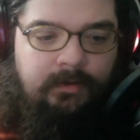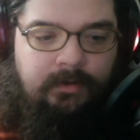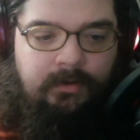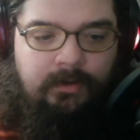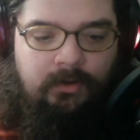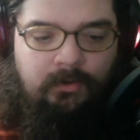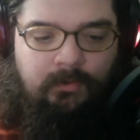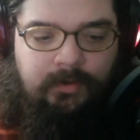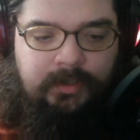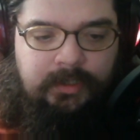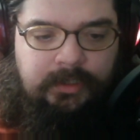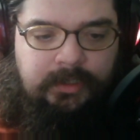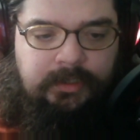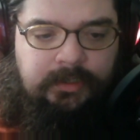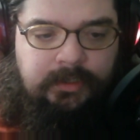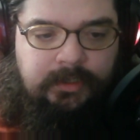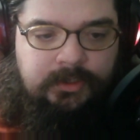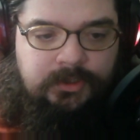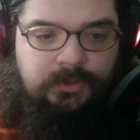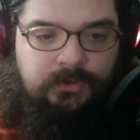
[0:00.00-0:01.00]
Okay,
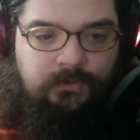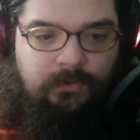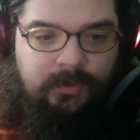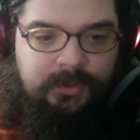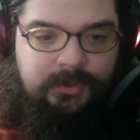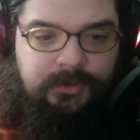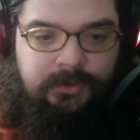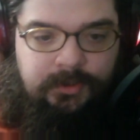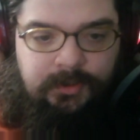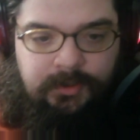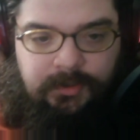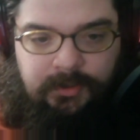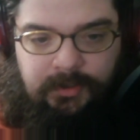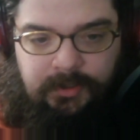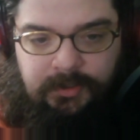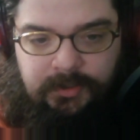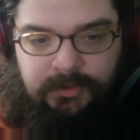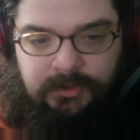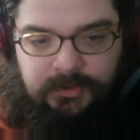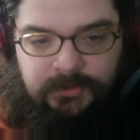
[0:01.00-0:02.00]
next question
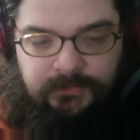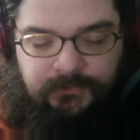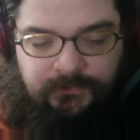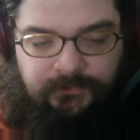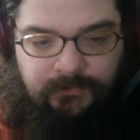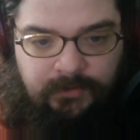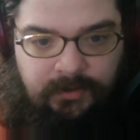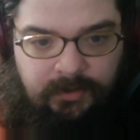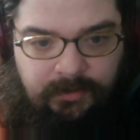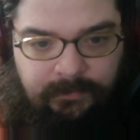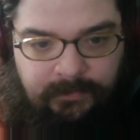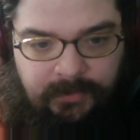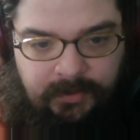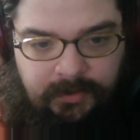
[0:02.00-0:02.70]
is from